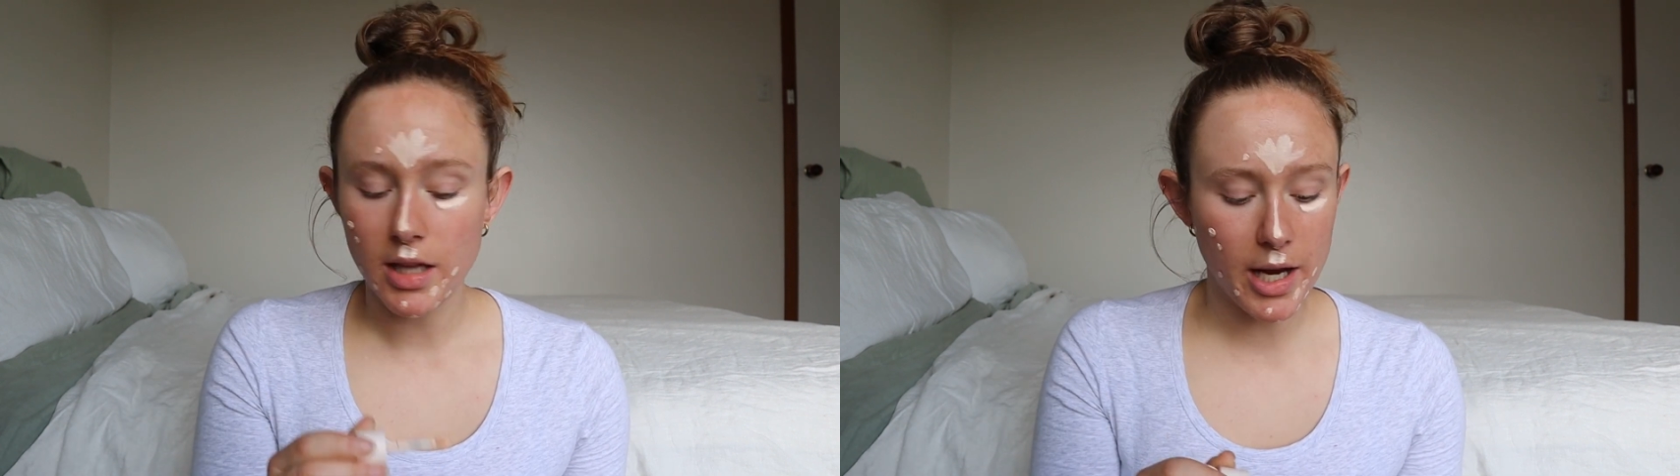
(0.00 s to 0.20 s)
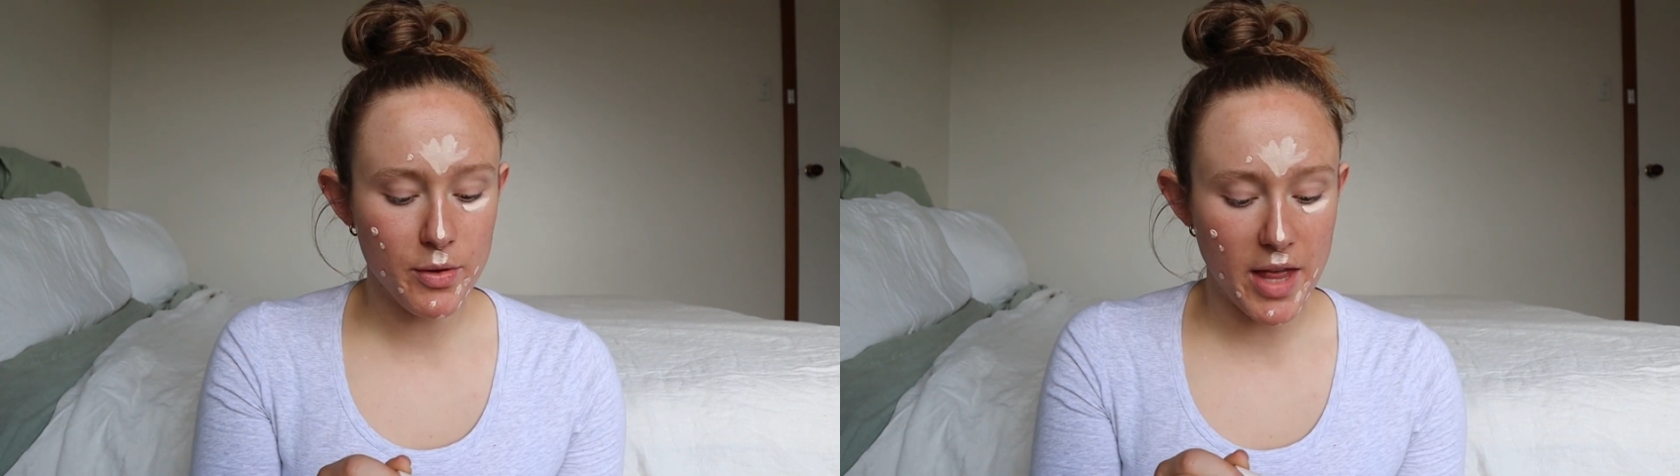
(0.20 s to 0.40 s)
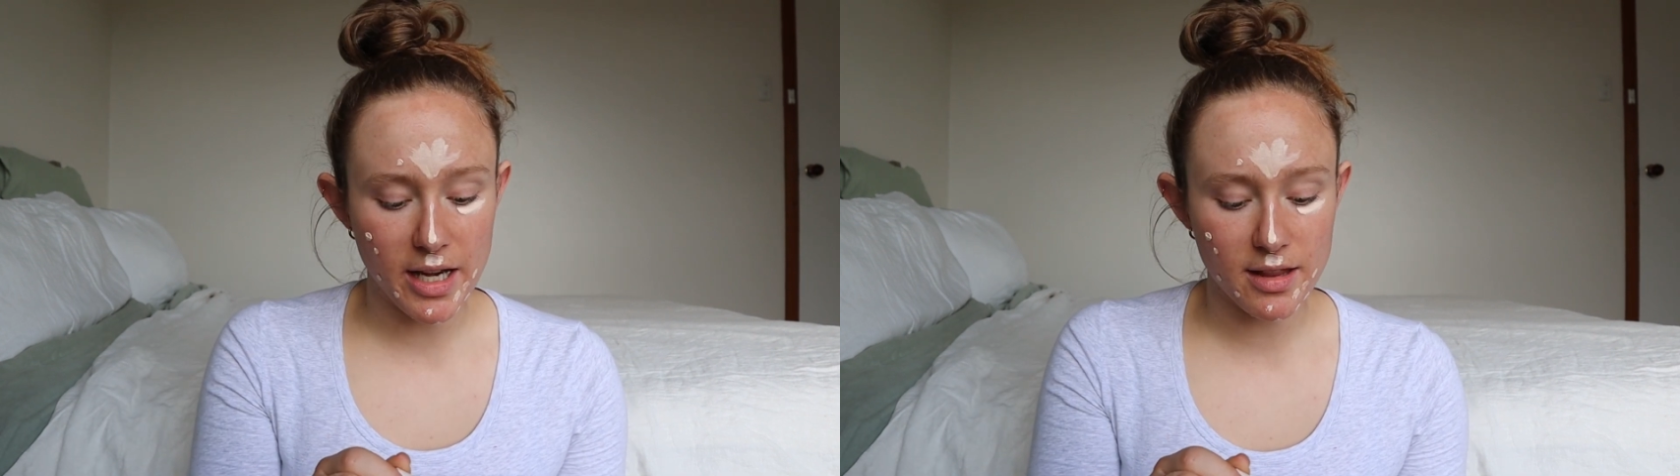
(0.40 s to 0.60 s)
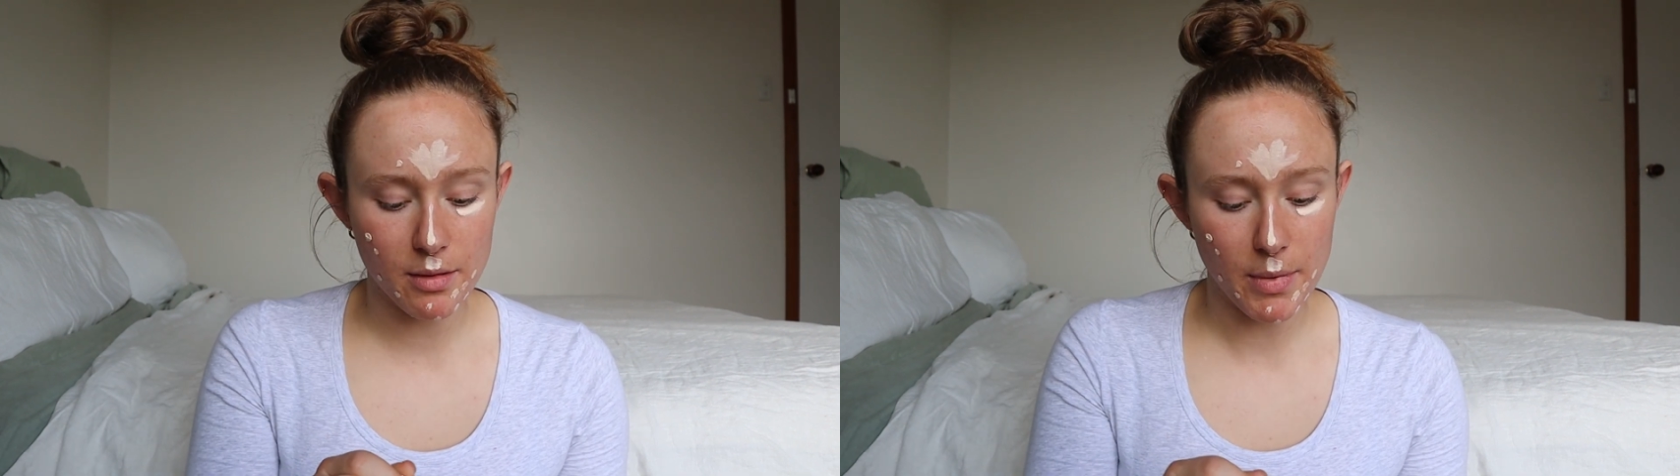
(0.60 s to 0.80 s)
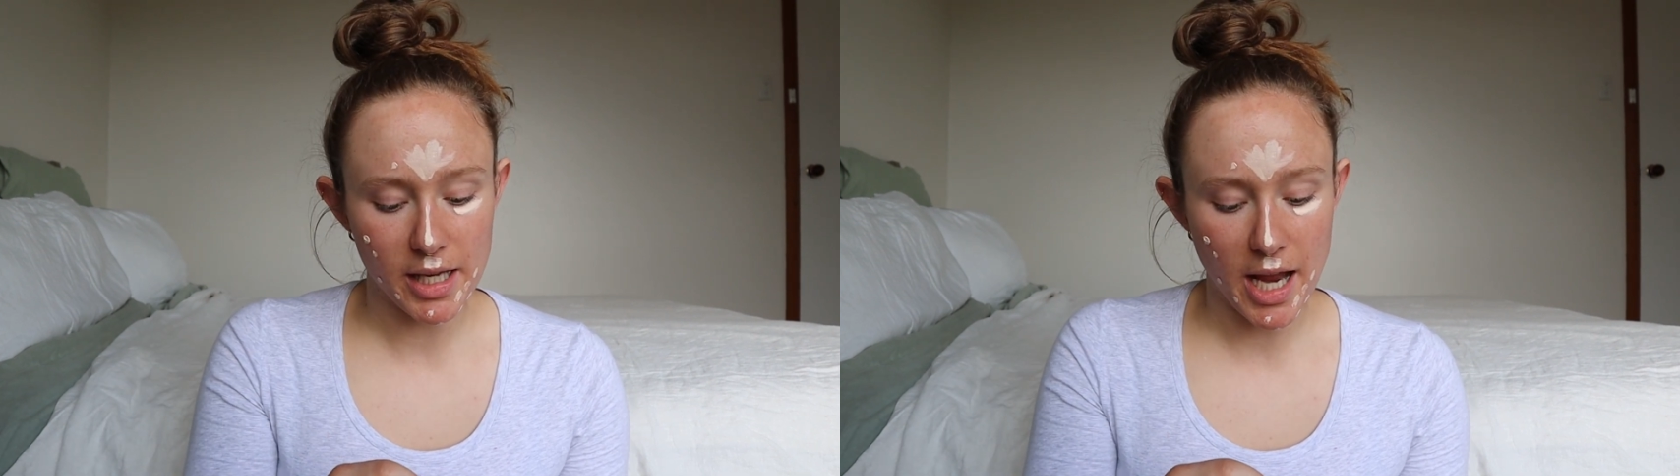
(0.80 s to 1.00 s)
Like with
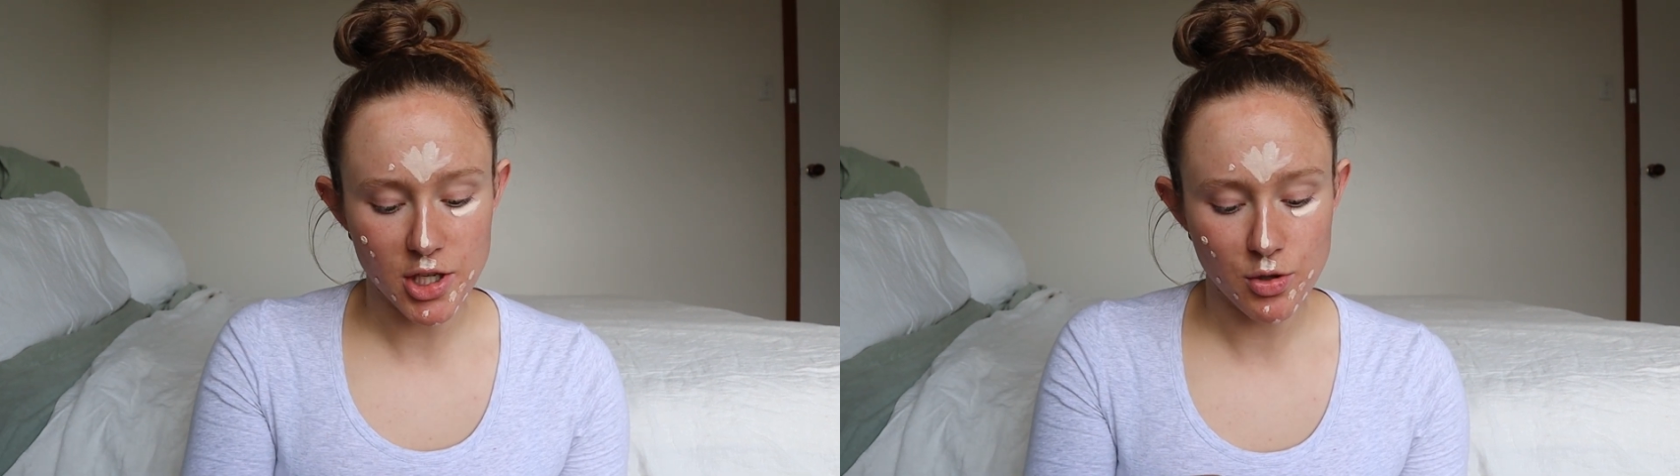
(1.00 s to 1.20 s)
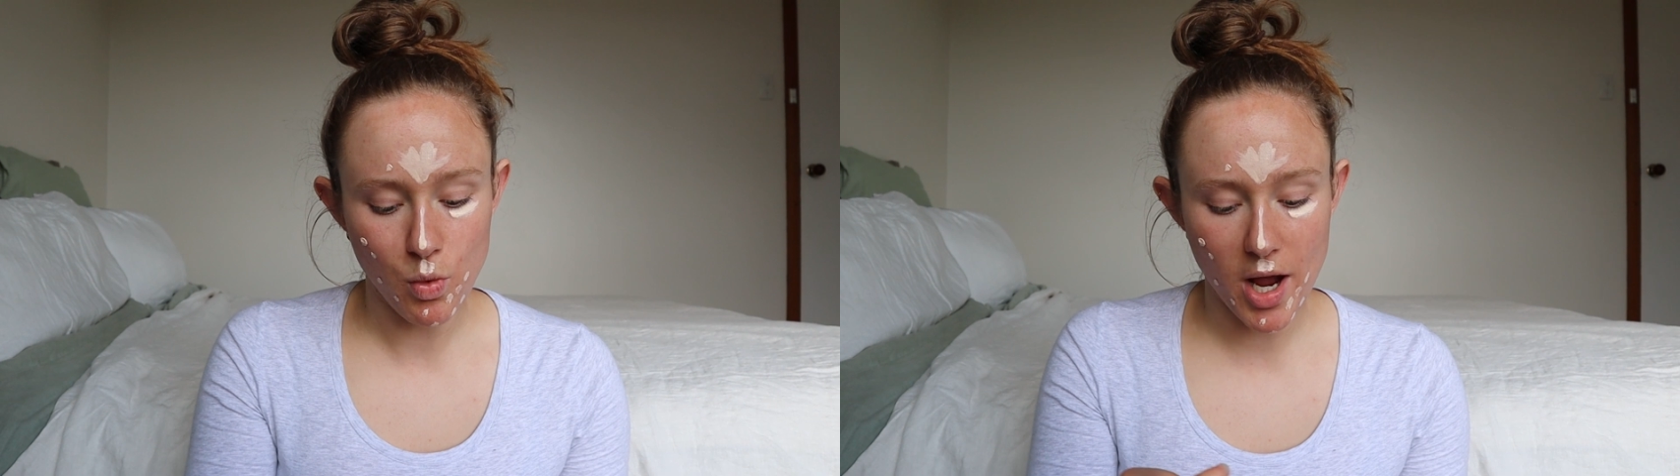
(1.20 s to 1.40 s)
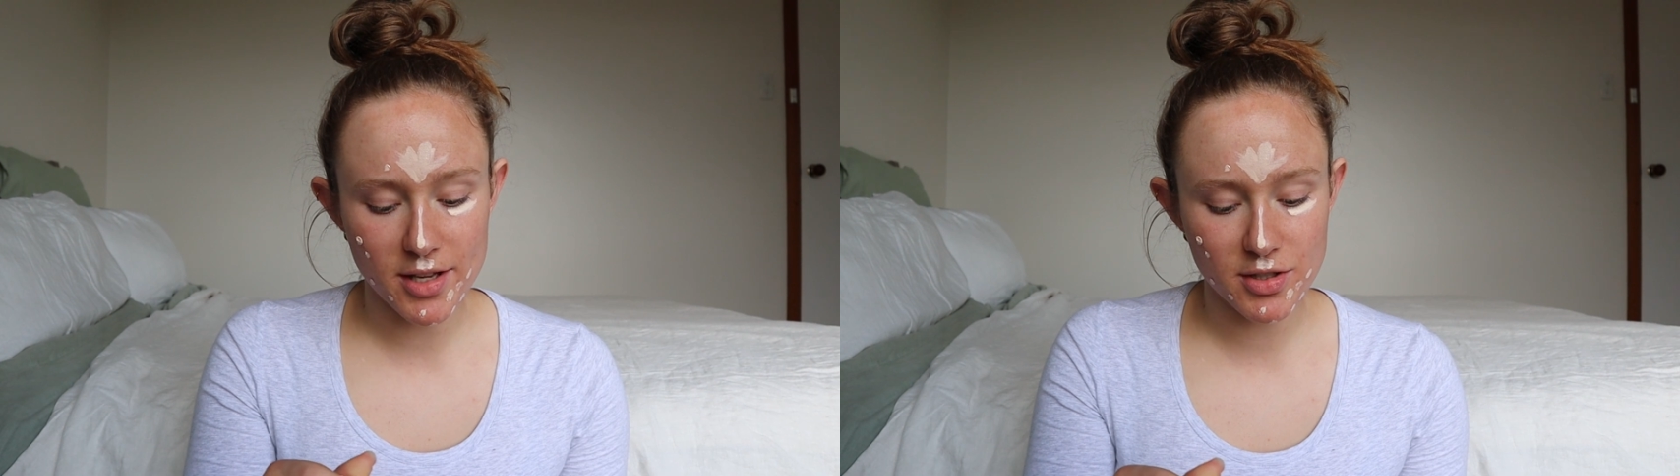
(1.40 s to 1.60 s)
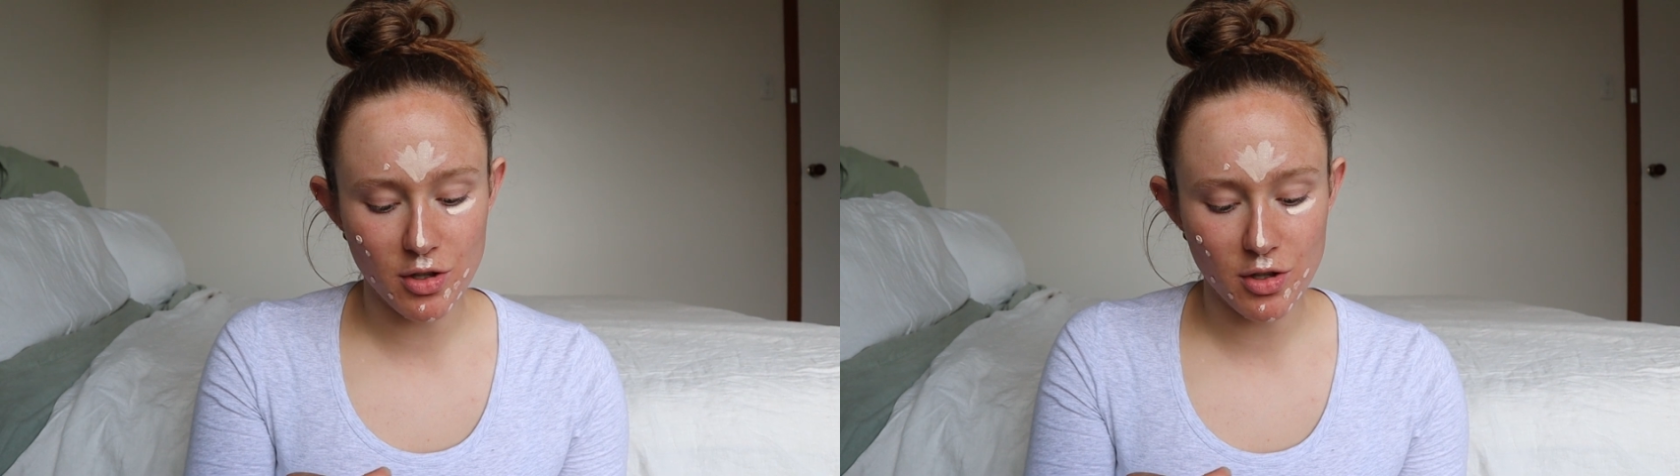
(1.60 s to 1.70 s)
anything medication wise,